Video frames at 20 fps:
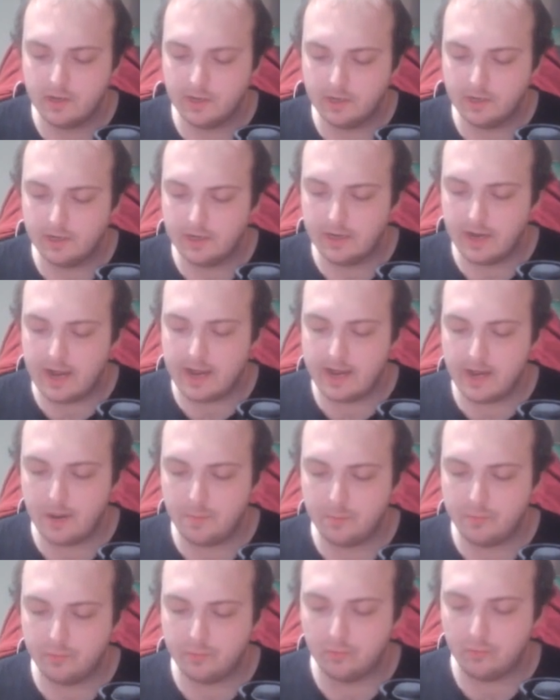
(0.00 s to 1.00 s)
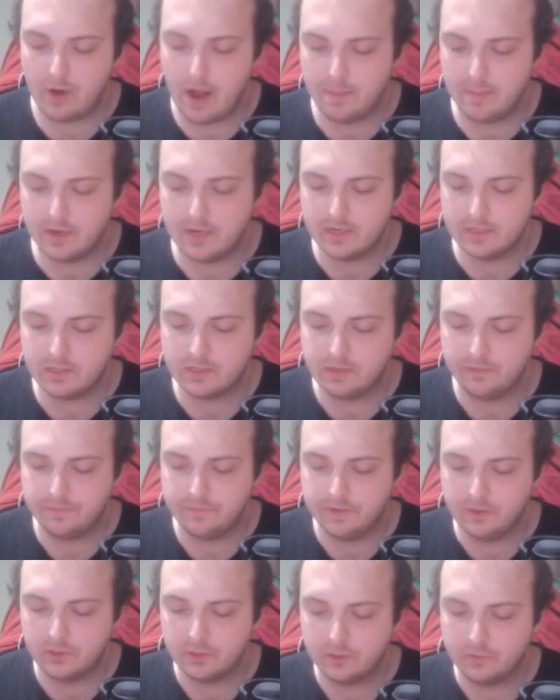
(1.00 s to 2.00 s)
Gaia, Prominence, the
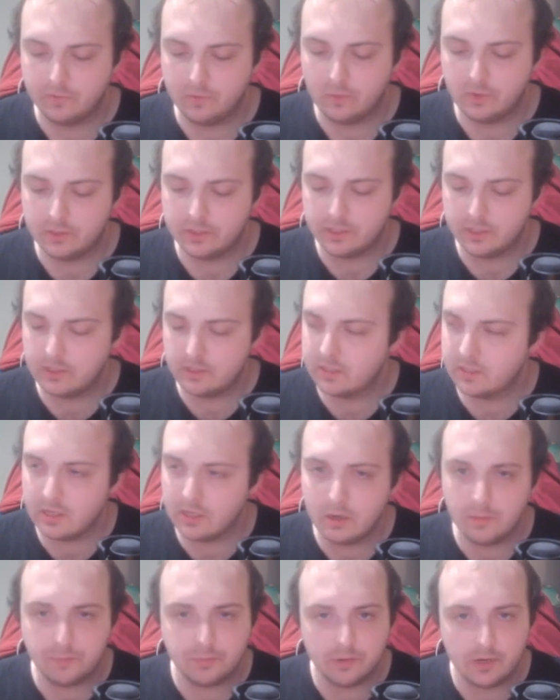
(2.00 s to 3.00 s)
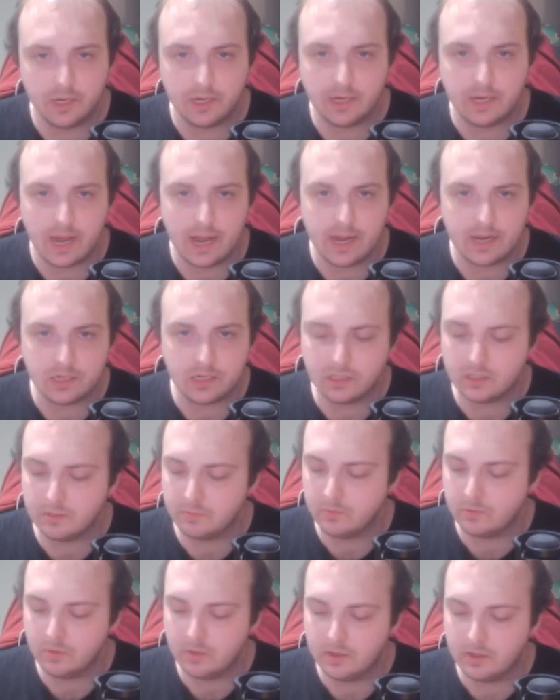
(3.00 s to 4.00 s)
Fierce Force. They're still printing Gaia
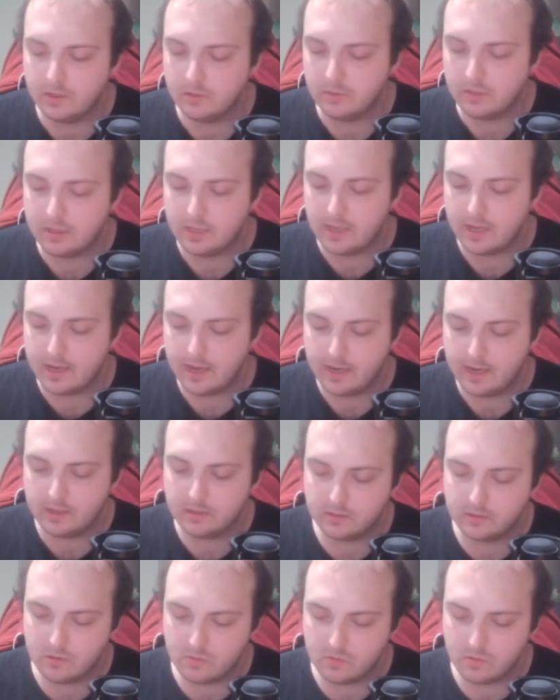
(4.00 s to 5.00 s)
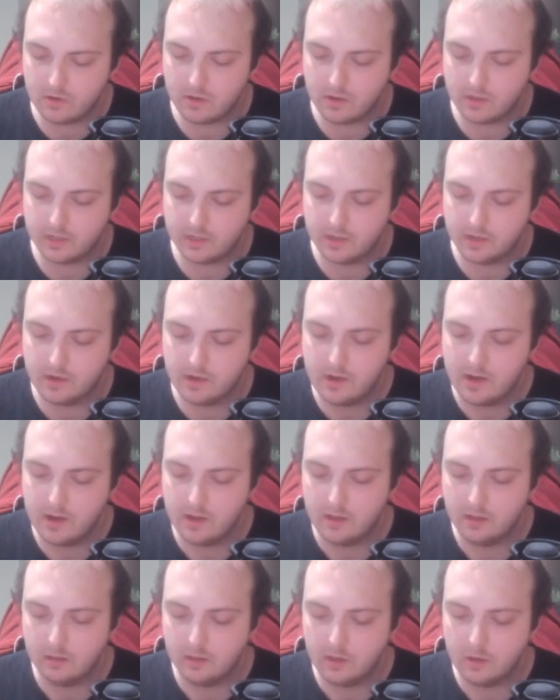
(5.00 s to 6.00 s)
support. What the heck is going on here?
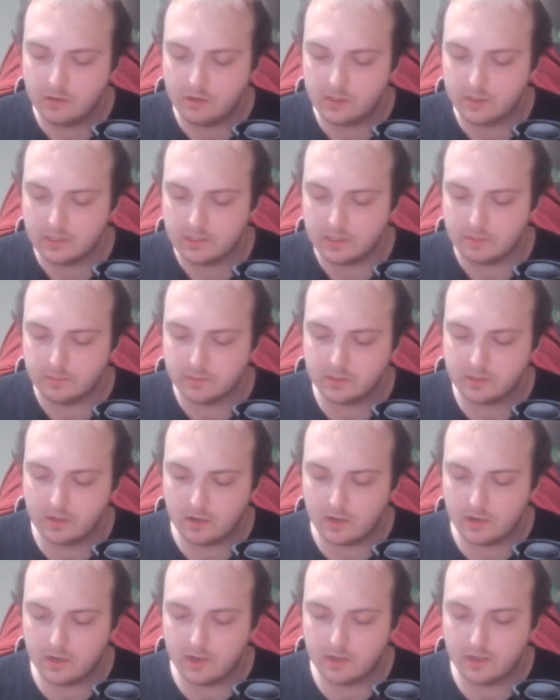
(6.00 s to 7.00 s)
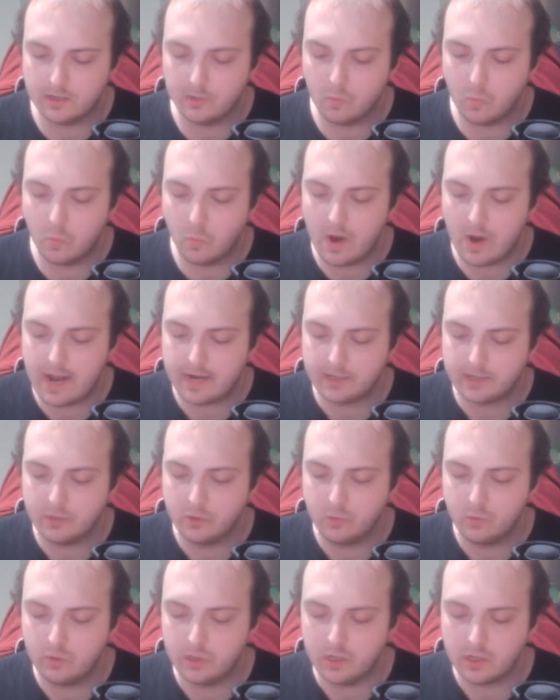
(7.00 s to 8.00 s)
Loka Samsara, Wat
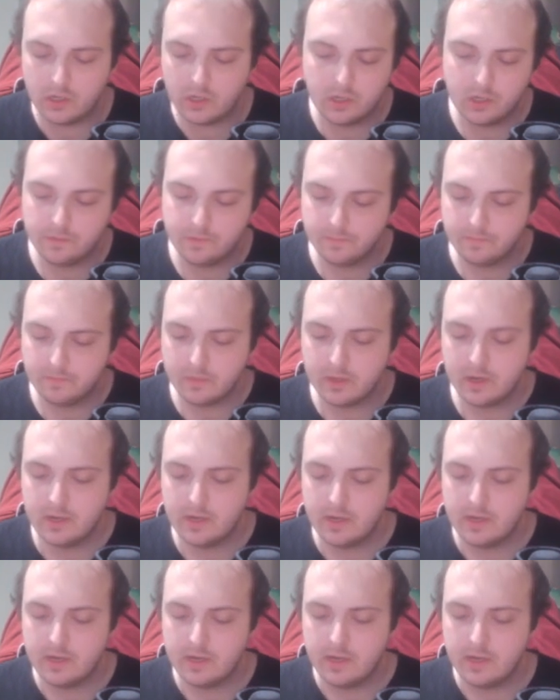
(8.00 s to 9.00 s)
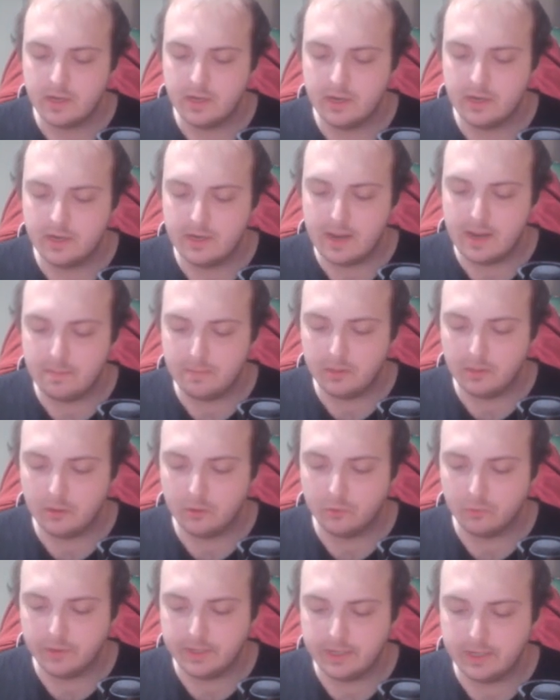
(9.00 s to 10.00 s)
Tuna,
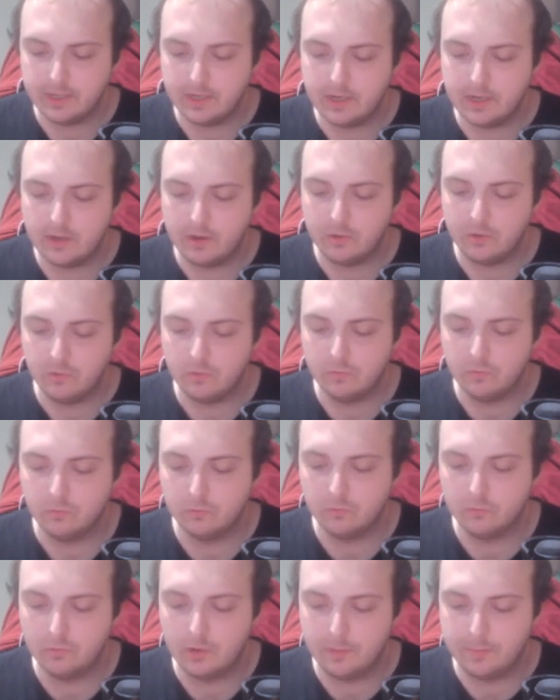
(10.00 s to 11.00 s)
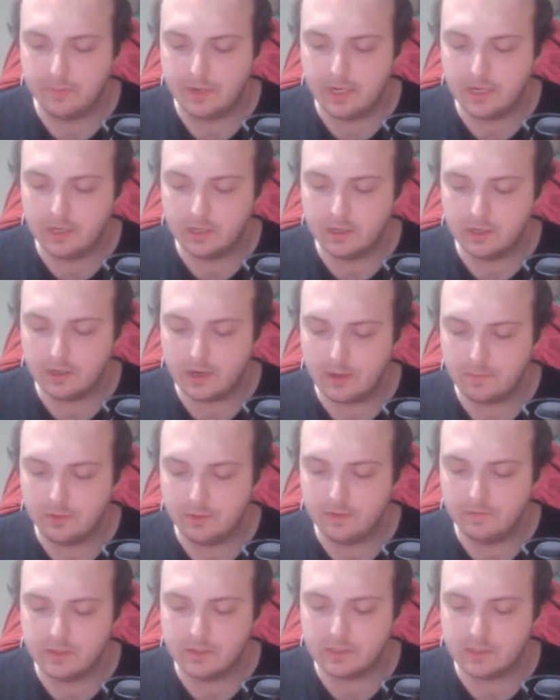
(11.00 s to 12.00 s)
Nemlaria Repeater. I
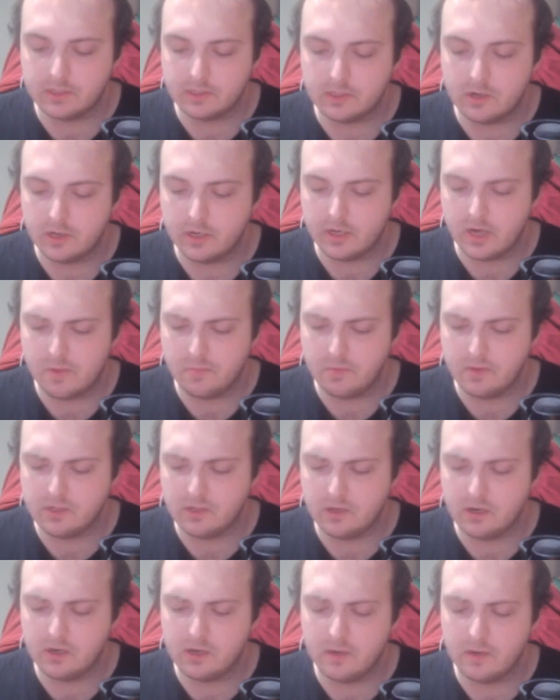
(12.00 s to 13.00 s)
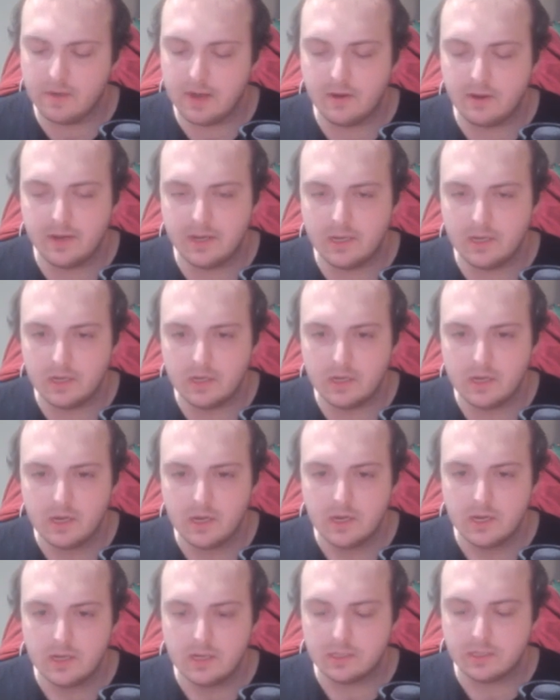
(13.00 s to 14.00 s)
believe this is an archetype we saw come out in
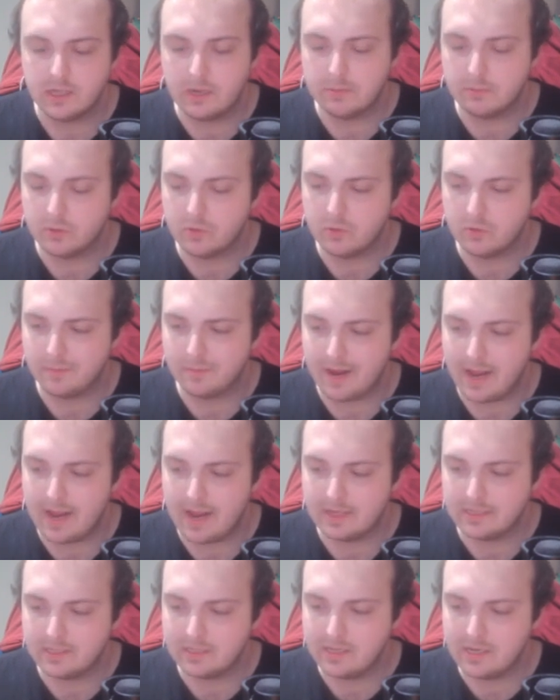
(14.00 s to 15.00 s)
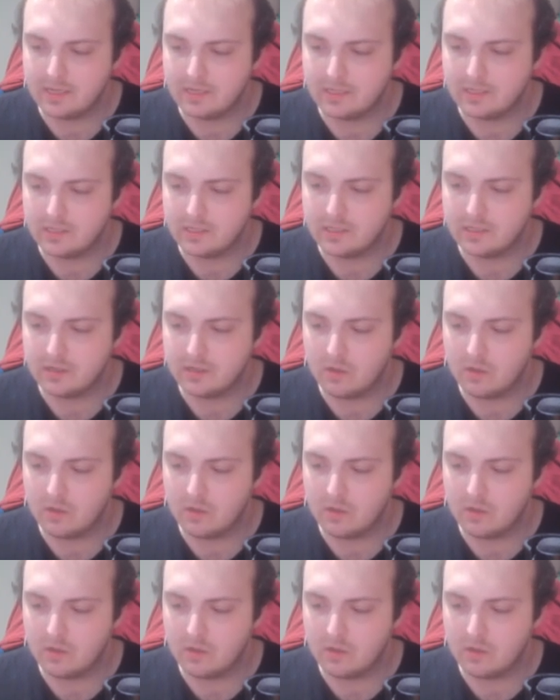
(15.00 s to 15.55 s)
Cyberstorm Access.